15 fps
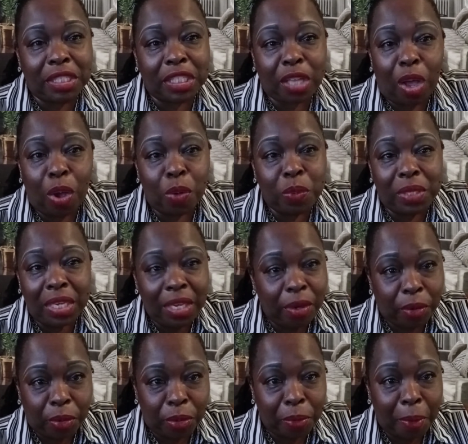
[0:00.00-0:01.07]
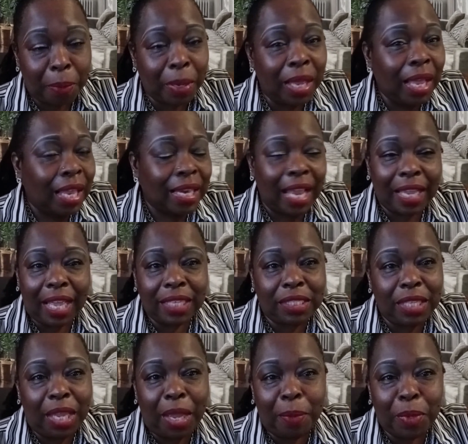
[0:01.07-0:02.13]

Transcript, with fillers: It's called D herb. I'm like I say,